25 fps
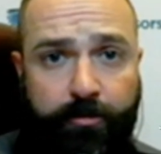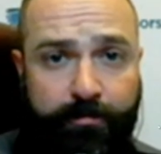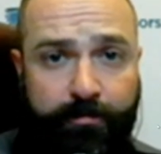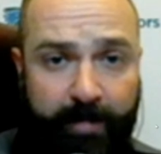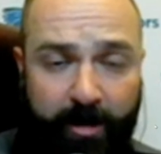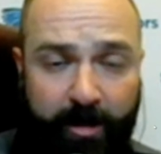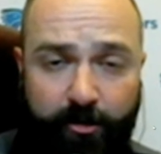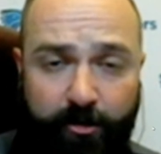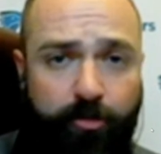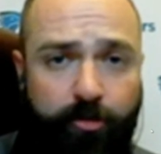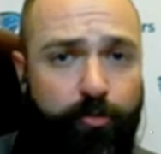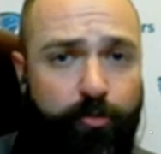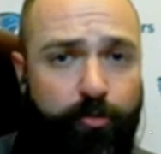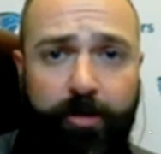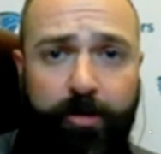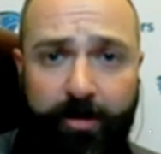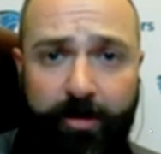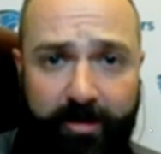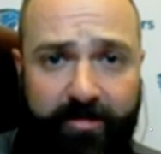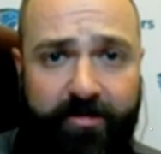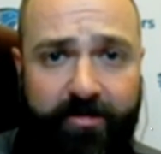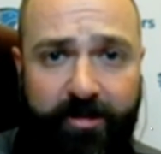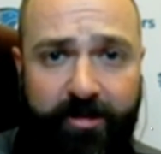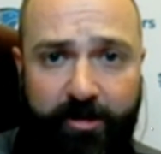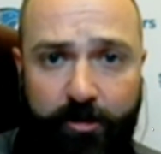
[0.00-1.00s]
Make sure it's
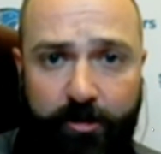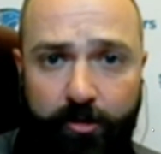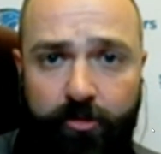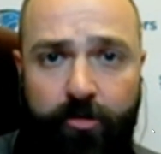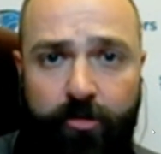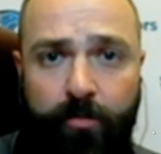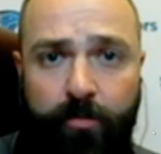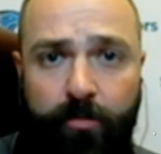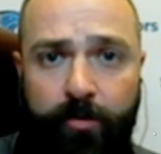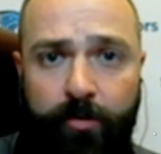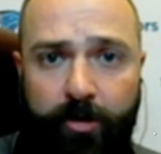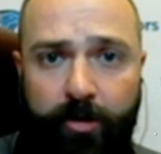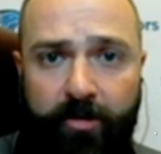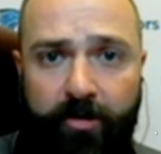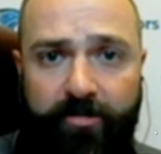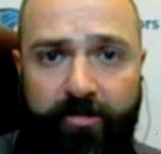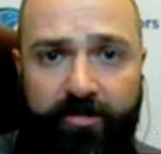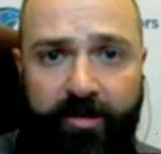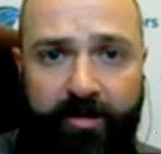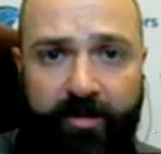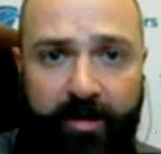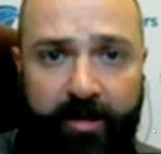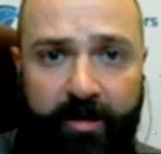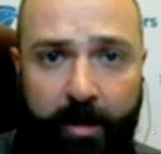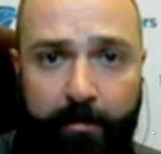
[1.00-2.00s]
realistic. Use some
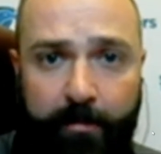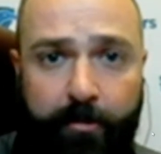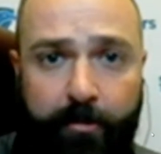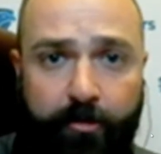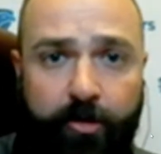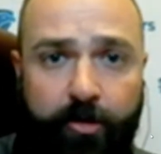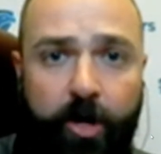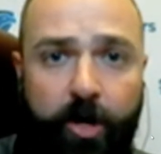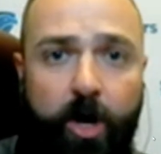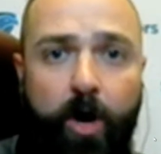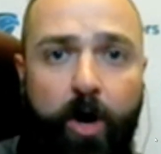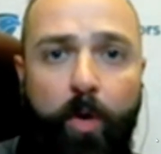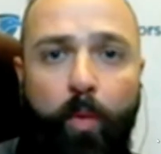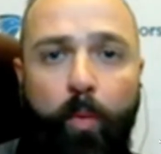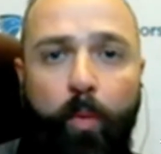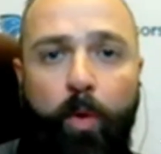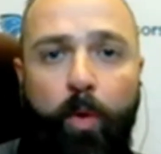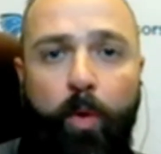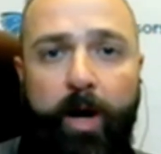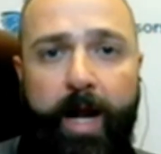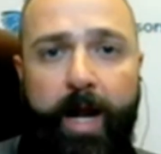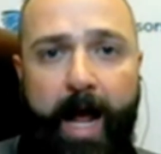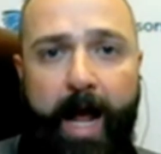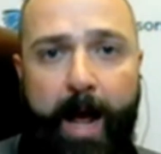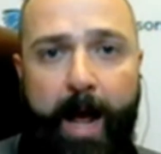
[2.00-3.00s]
realistic numbers.
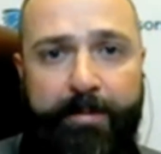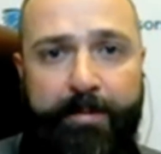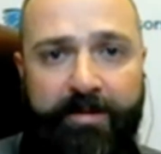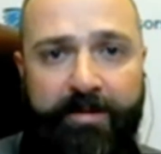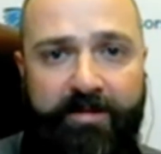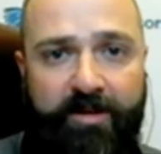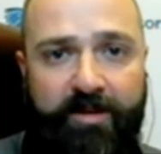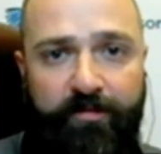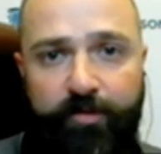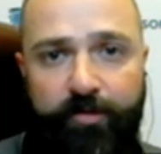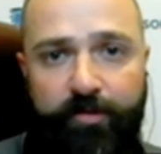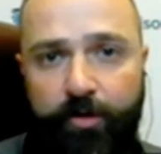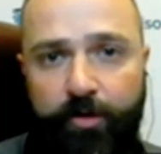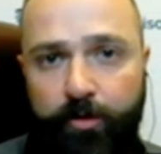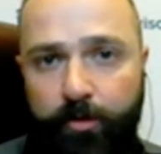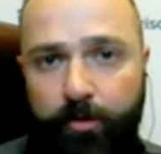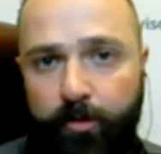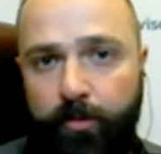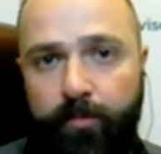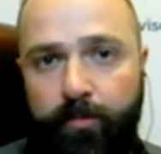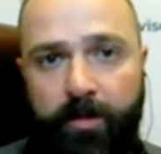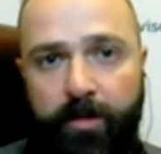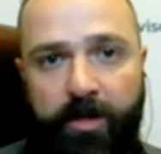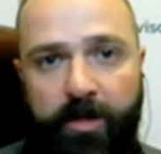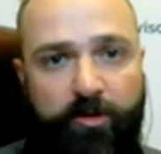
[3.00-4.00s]
What happens if
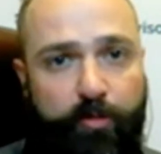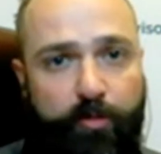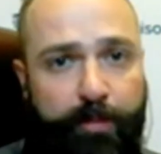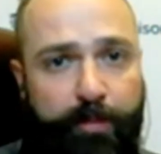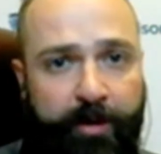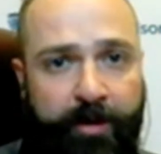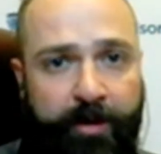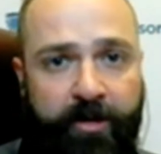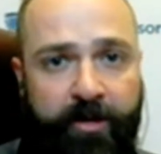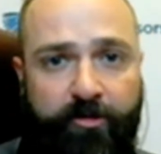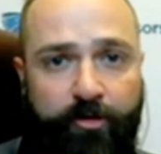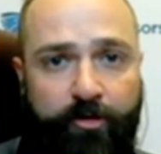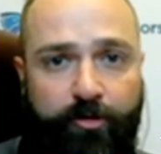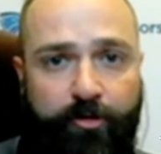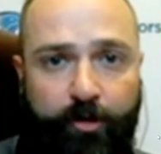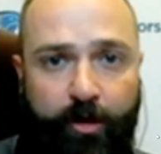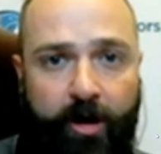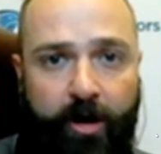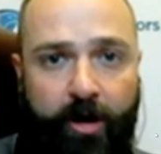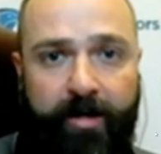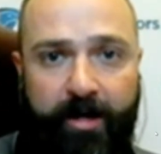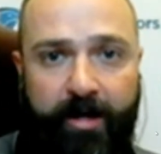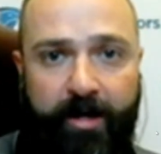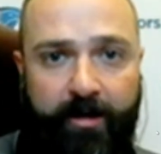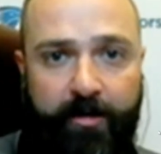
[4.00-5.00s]
you experience a
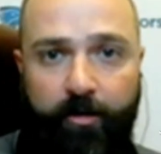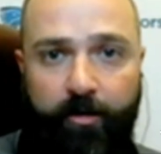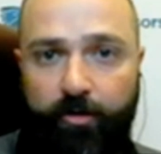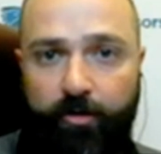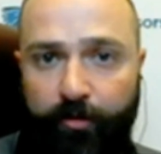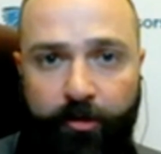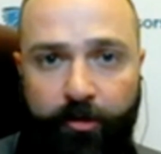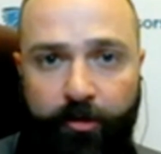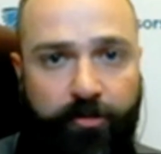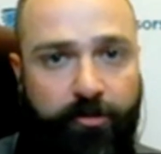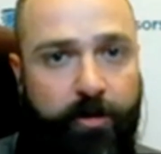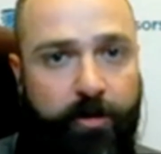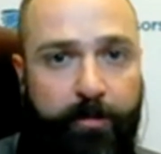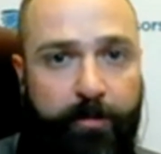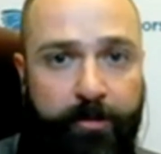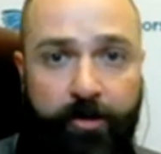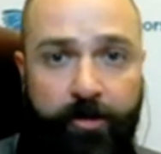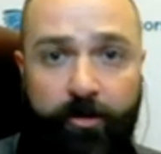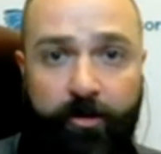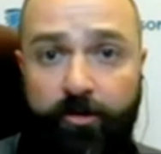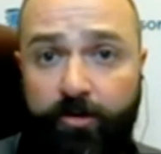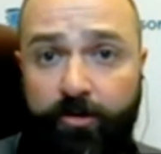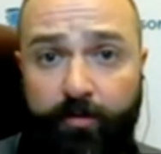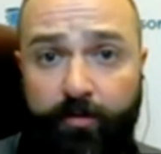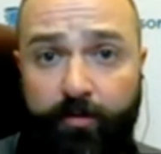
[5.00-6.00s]
drawdown in those first couple
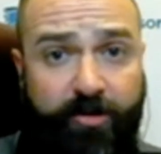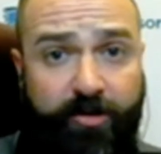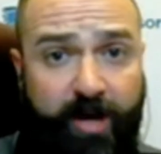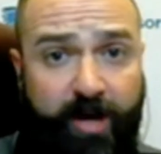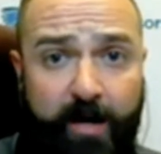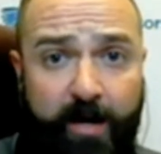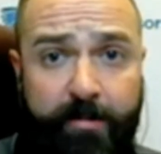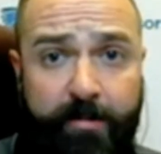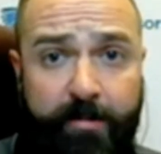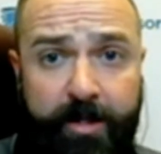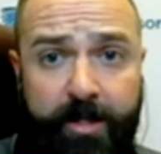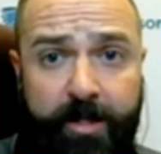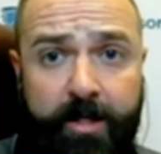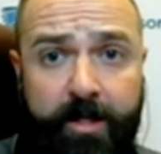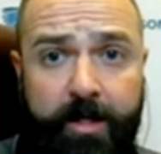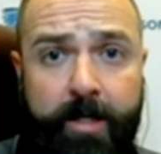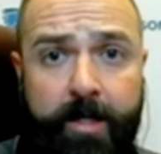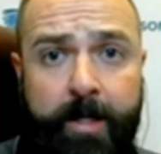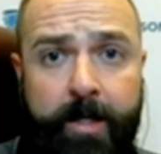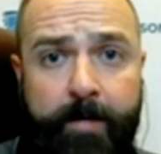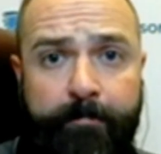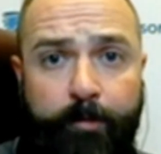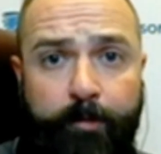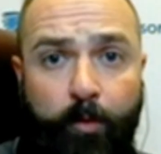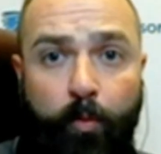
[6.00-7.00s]
of years of retirement?
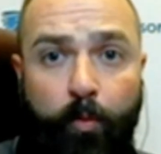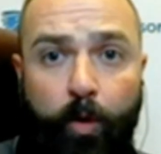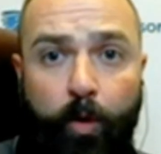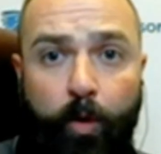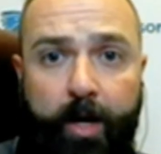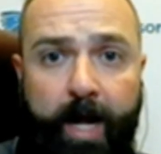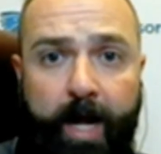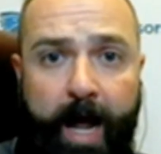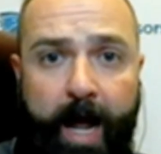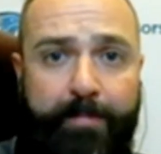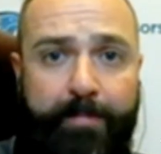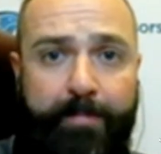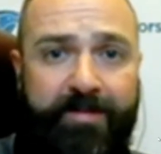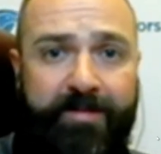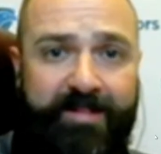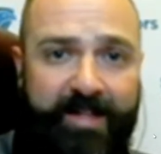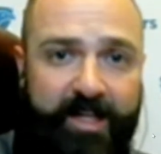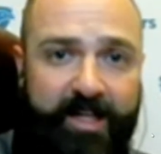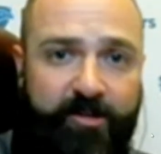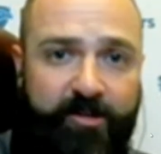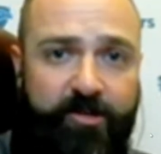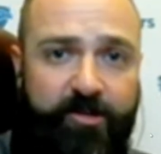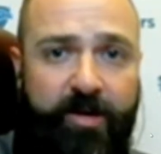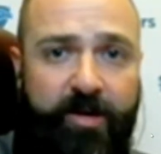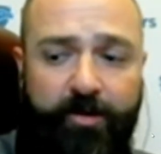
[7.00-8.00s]
What happens
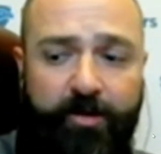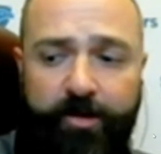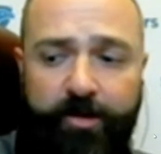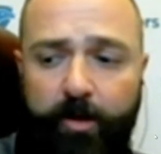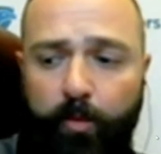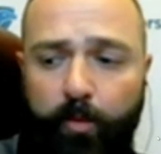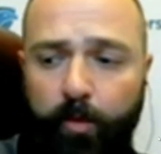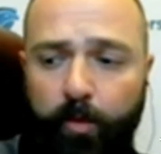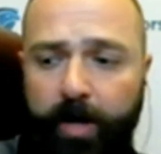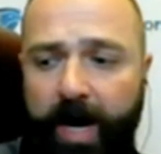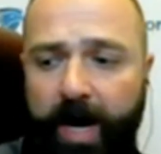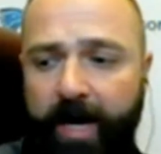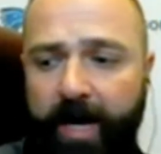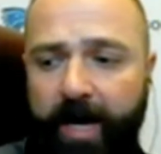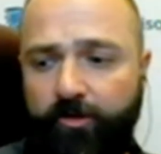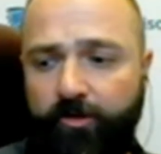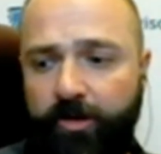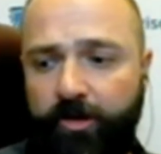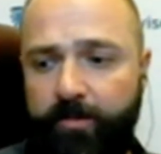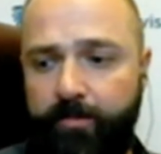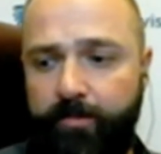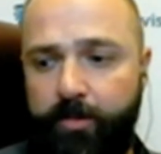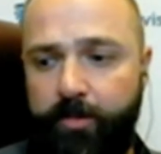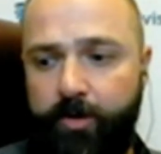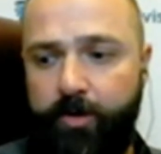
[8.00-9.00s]
in each and every year? We're
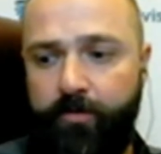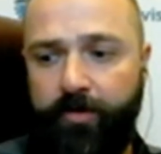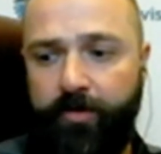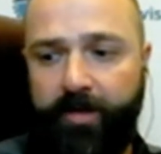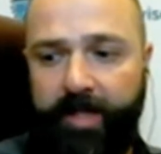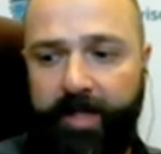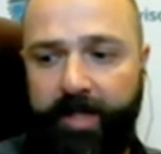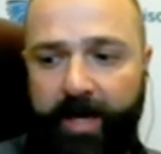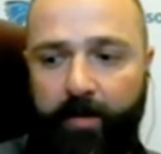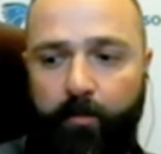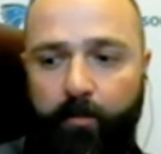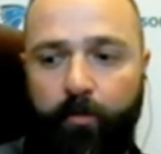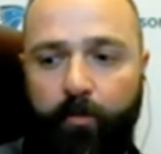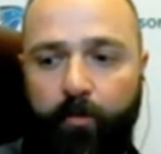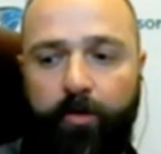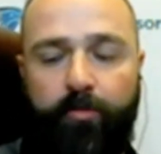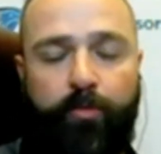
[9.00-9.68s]
actually moving that.